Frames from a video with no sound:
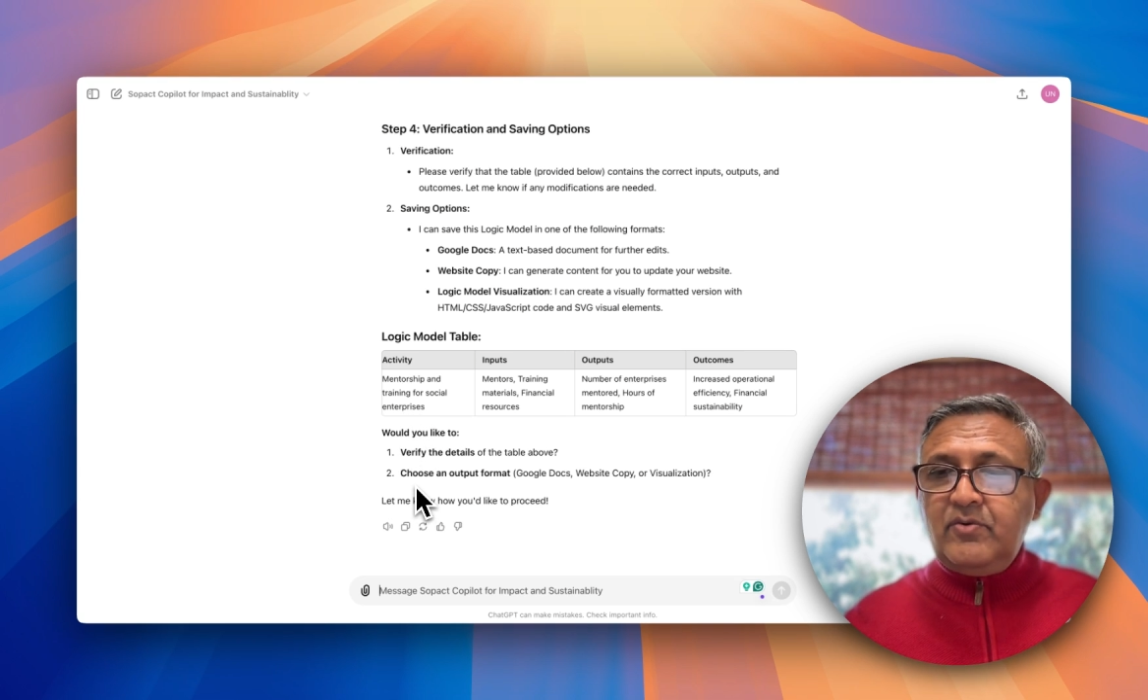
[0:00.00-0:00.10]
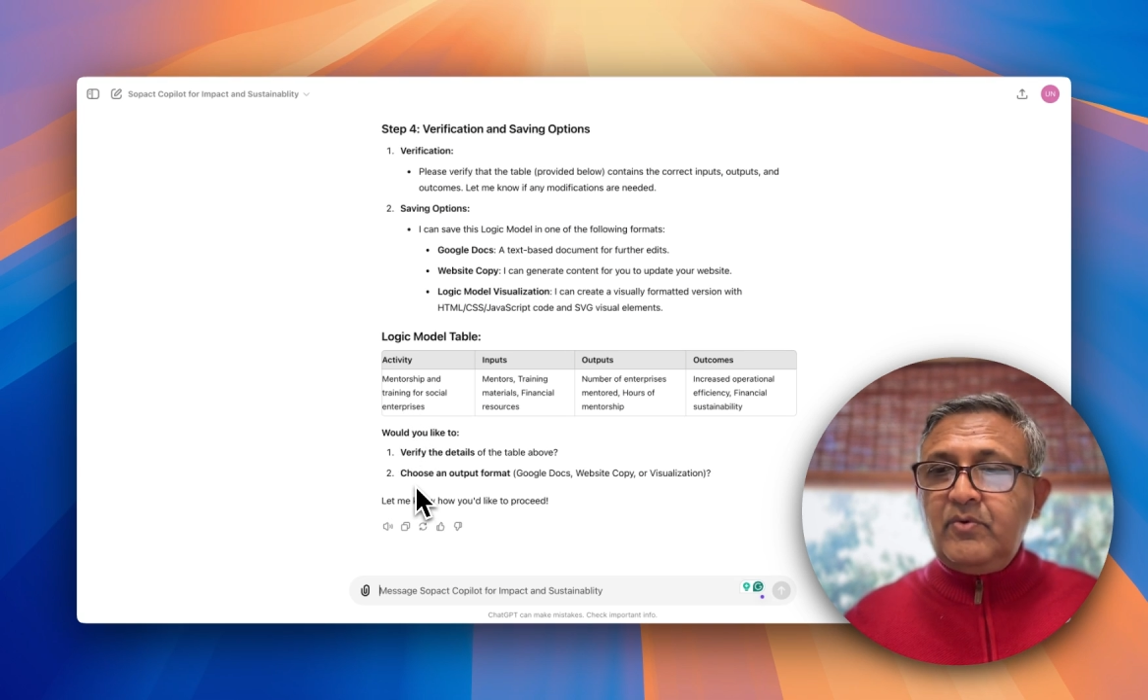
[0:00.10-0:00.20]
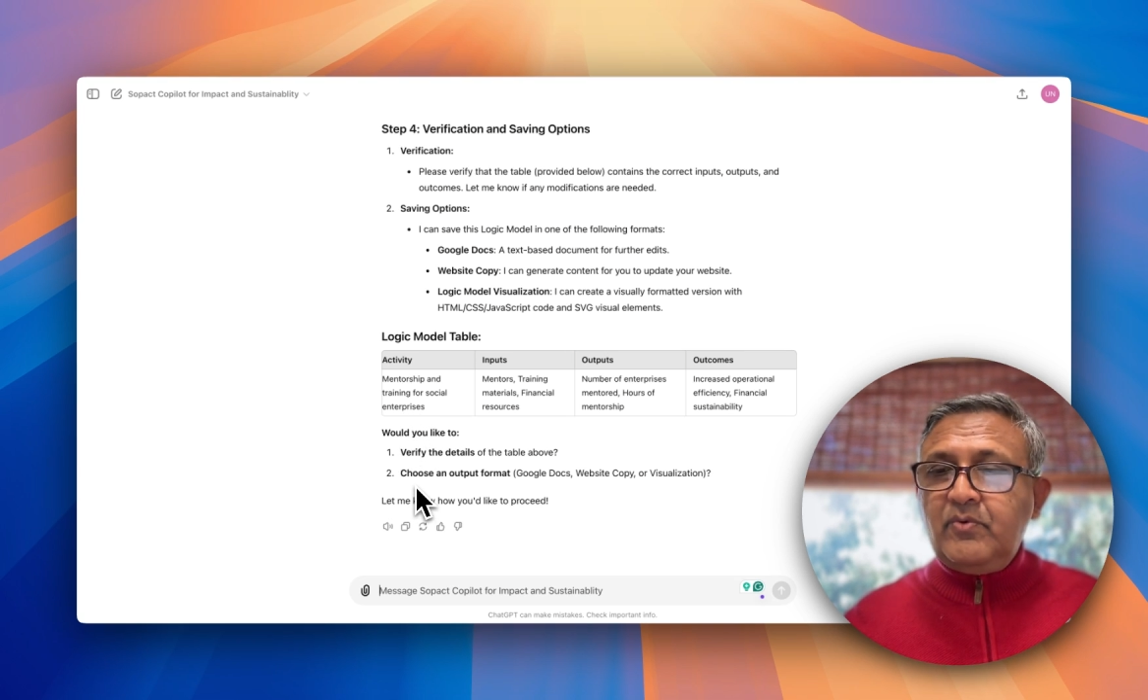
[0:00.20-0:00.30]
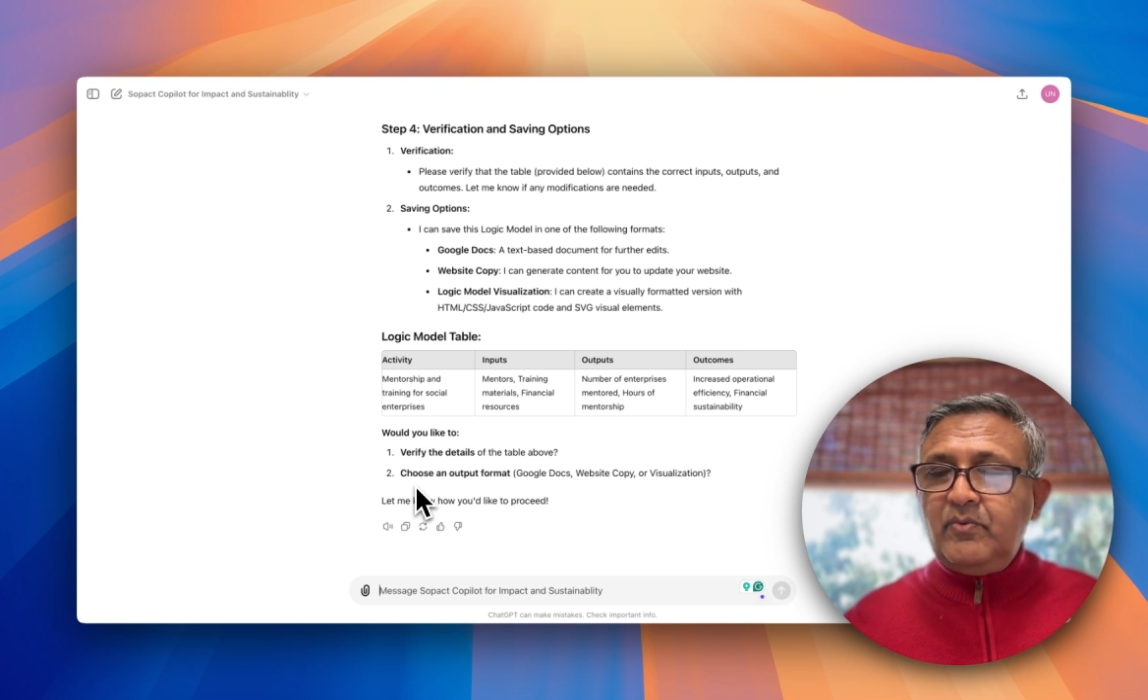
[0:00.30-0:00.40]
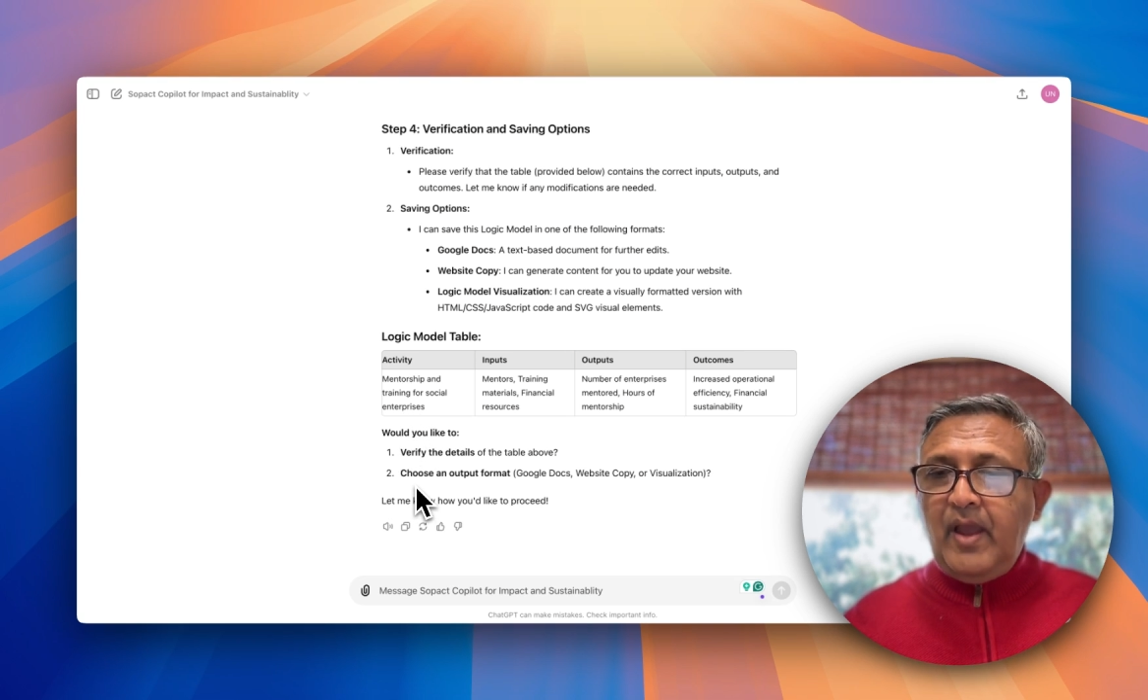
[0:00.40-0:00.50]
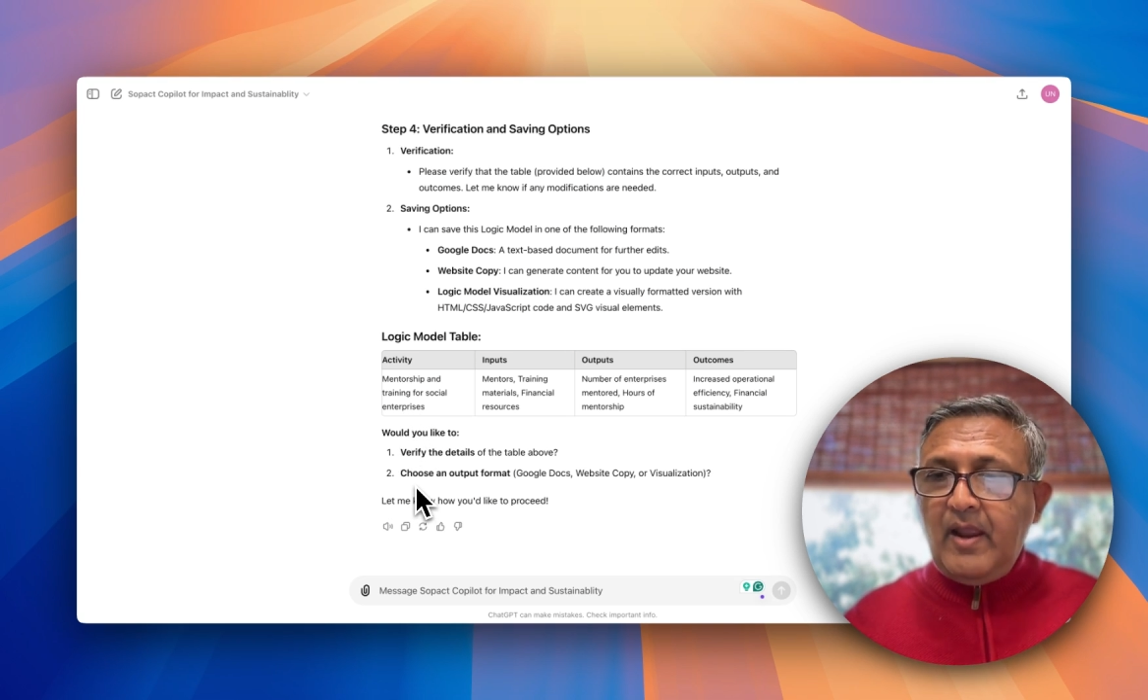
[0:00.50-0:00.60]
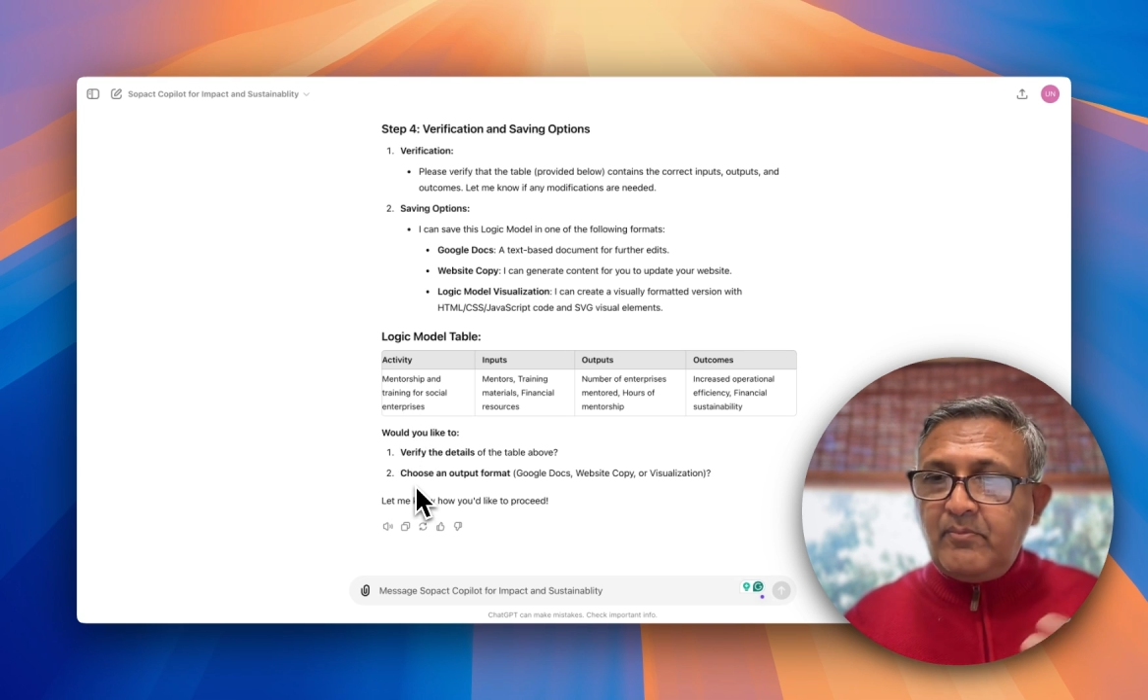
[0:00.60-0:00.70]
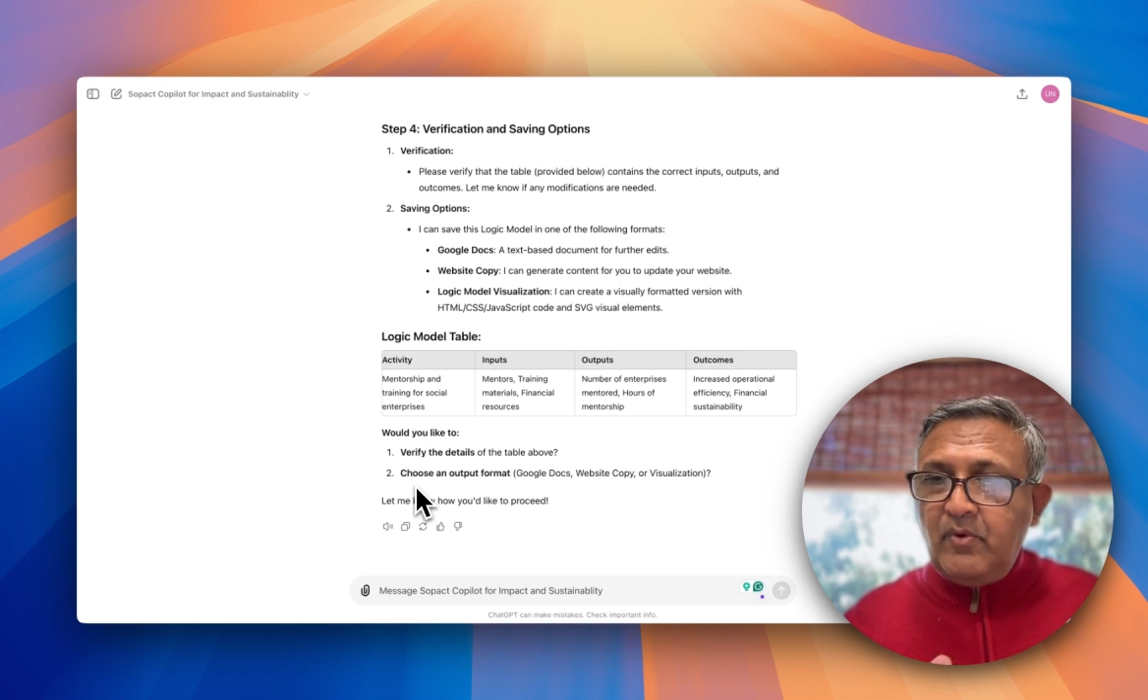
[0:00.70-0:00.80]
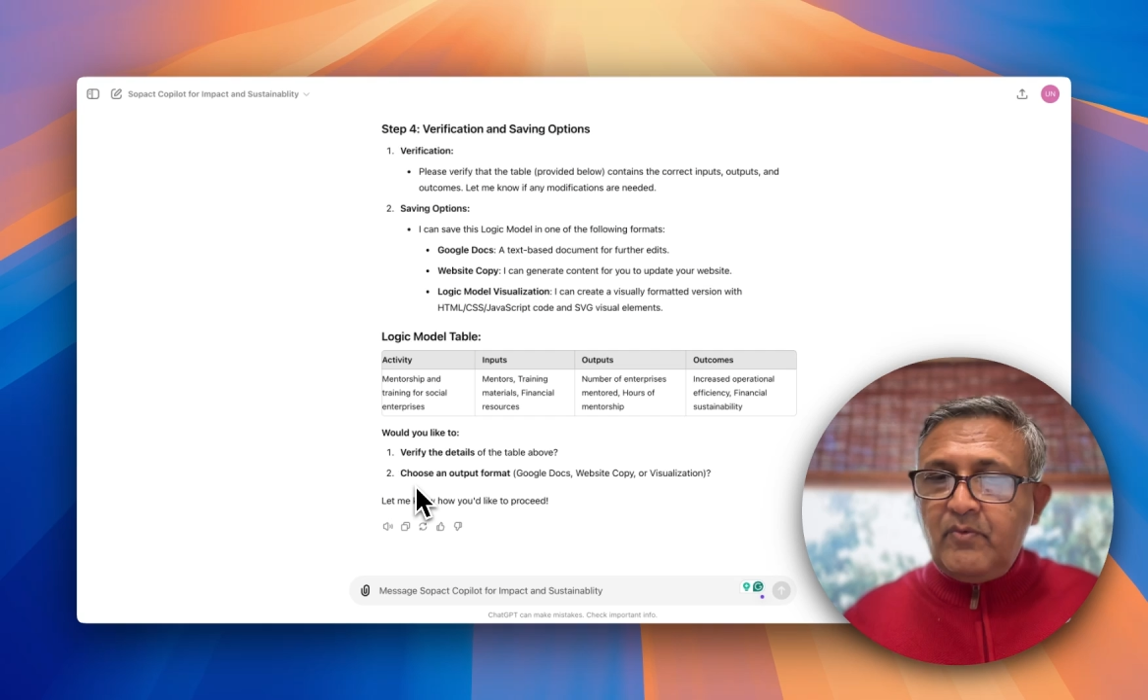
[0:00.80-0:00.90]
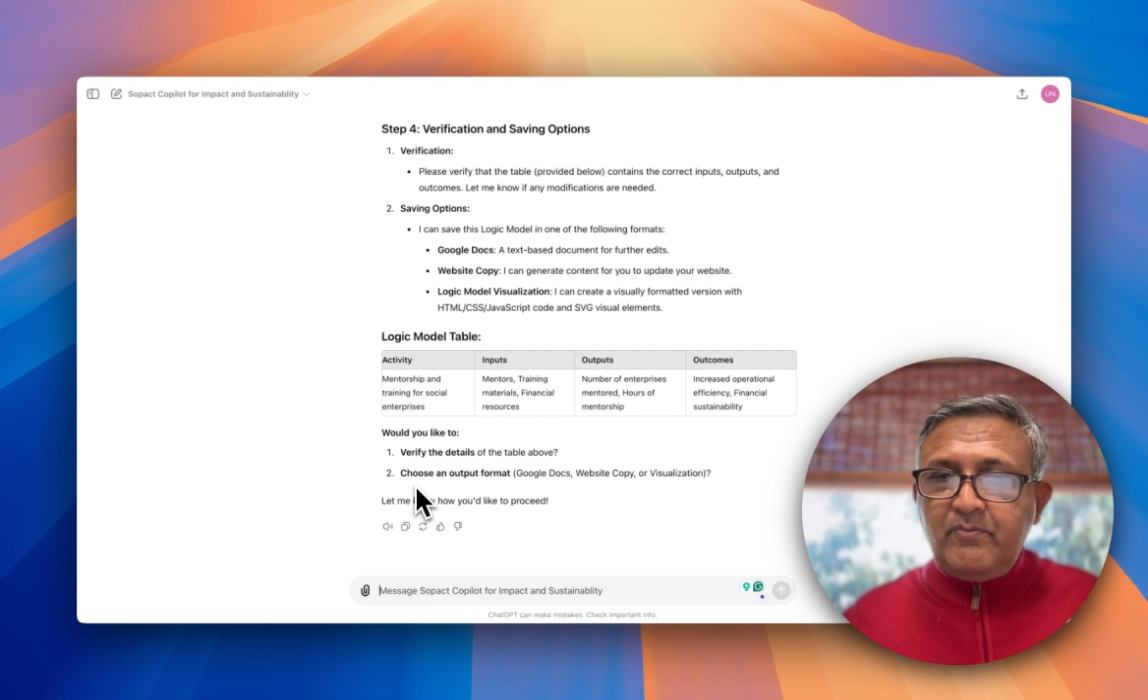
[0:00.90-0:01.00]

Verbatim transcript: to add more